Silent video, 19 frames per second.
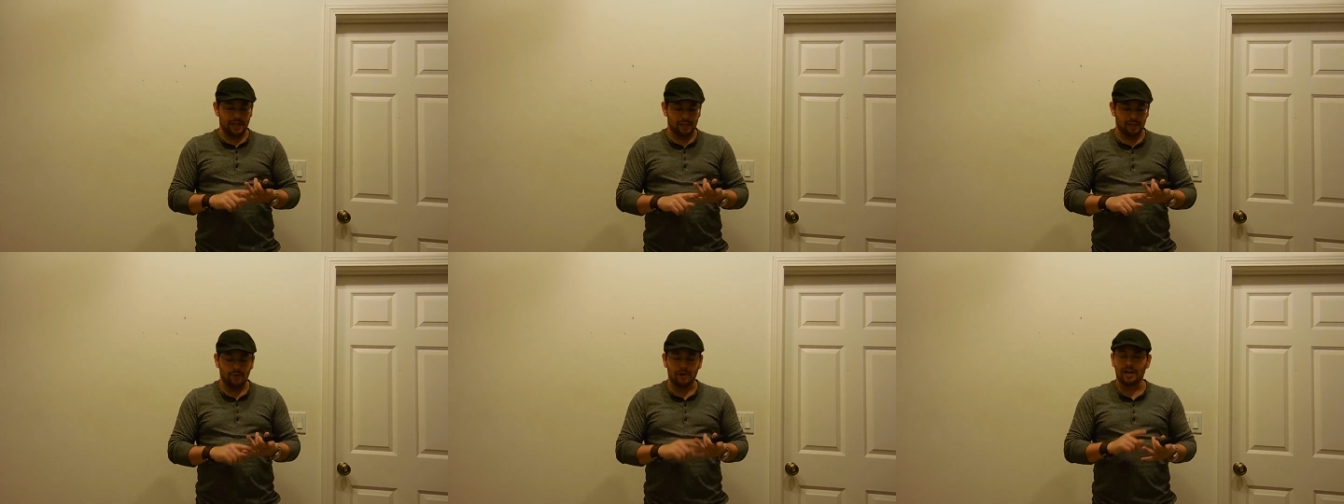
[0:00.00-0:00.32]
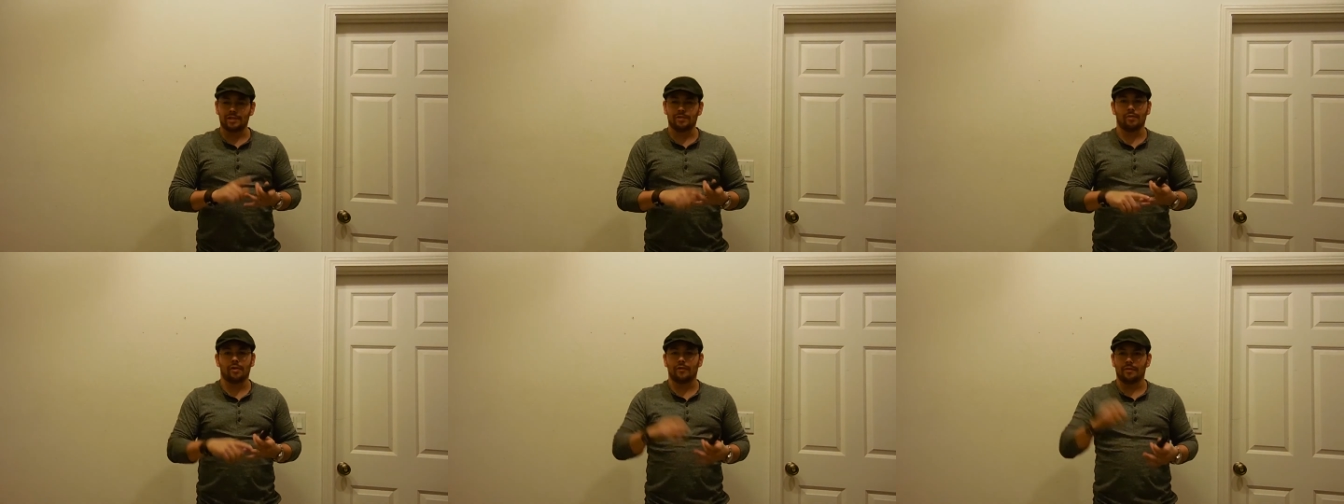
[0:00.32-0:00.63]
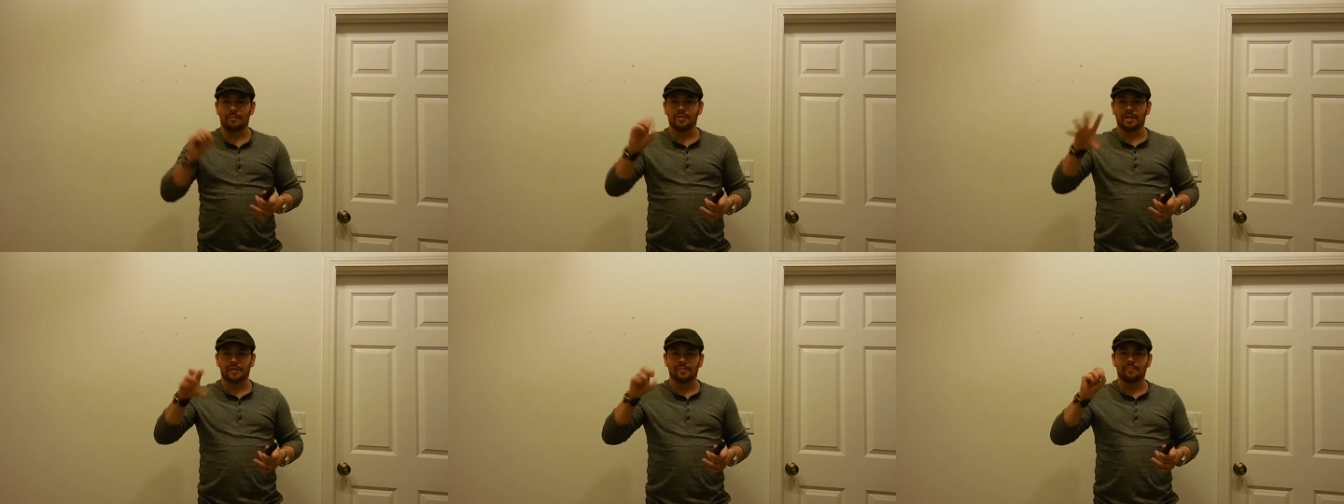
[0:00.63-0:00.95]
SOS, one of
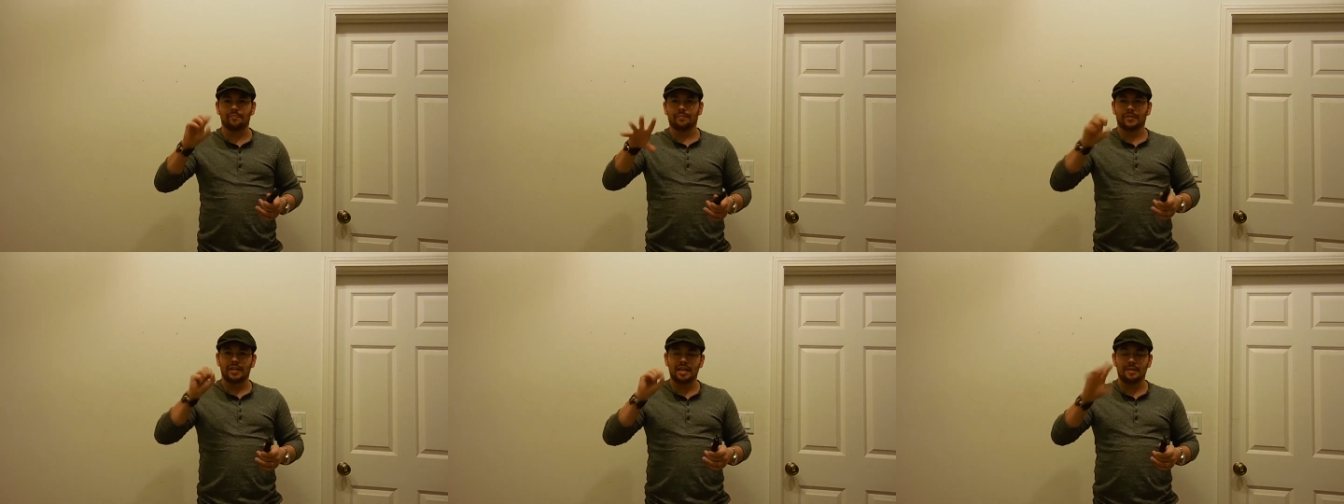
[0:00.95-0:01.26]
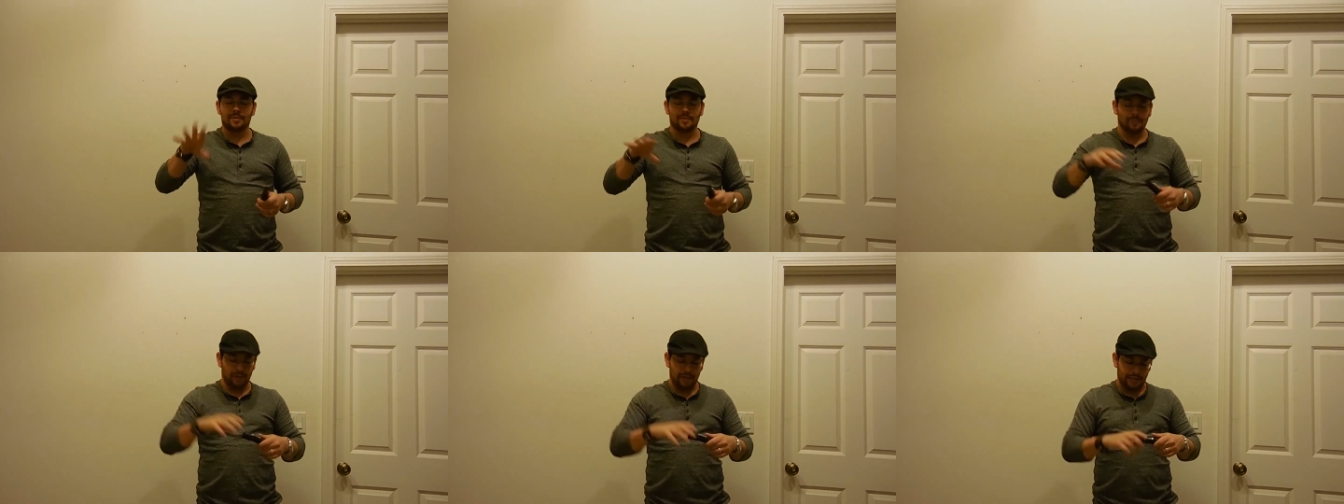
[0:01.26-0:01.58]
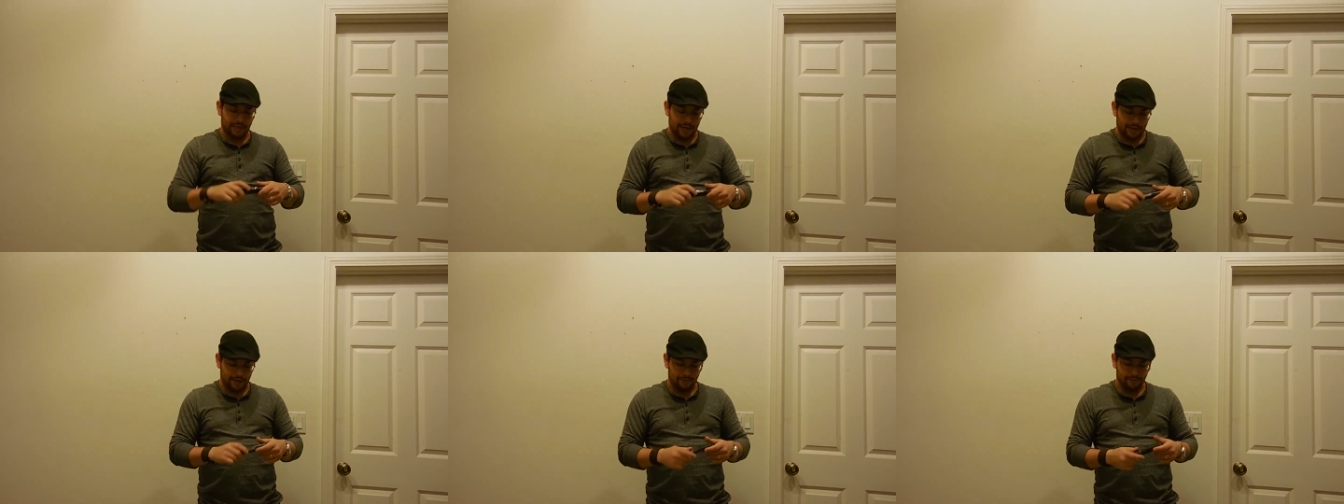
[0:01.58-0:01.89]
them just keeps
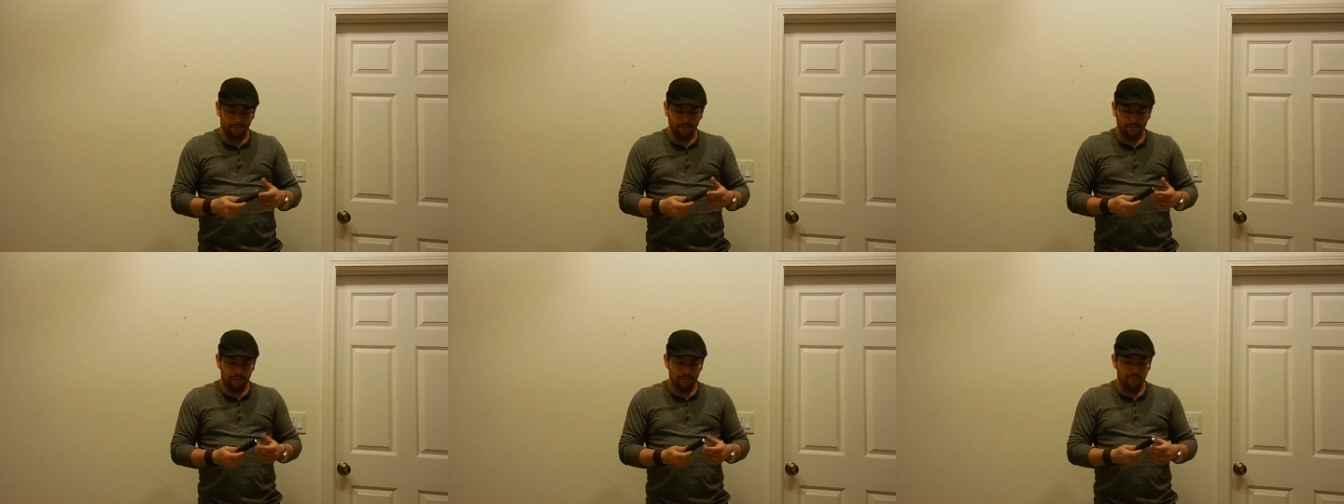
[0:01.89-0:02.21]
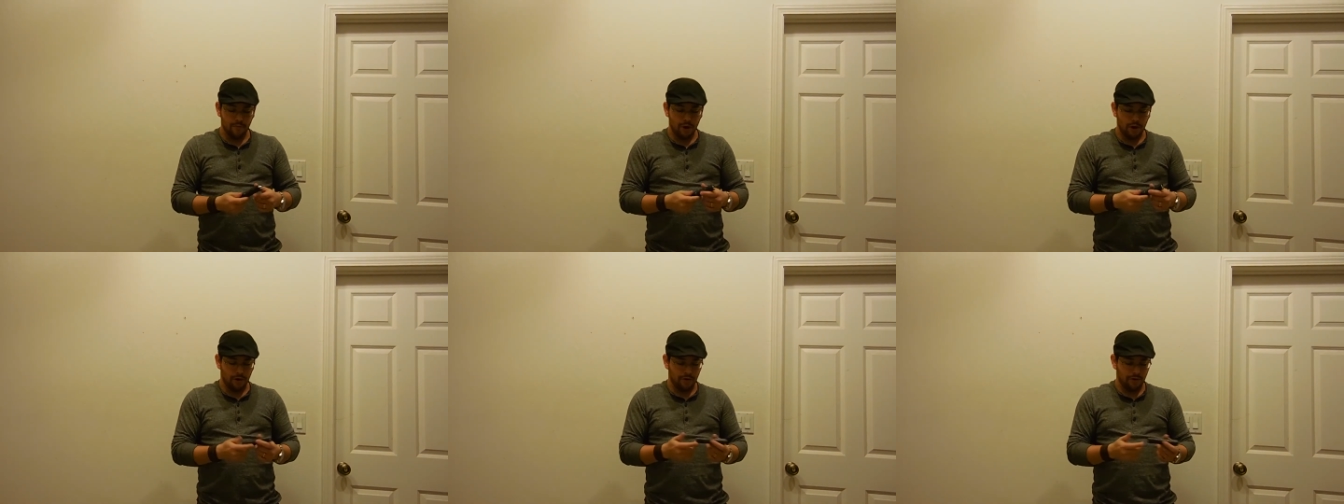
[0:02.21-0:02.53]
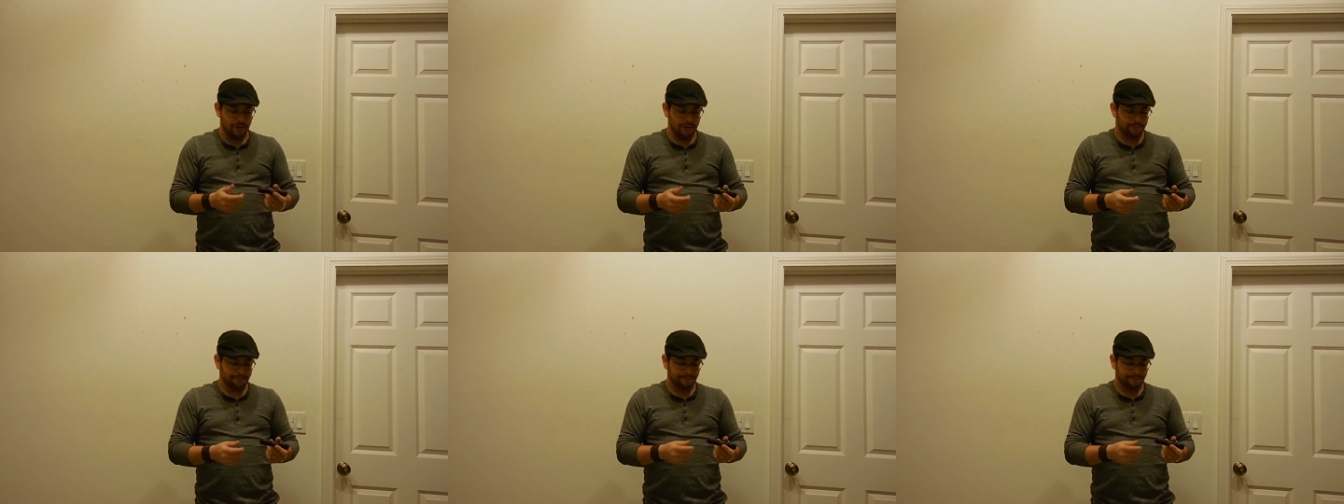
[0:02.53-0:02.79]
blinking mode,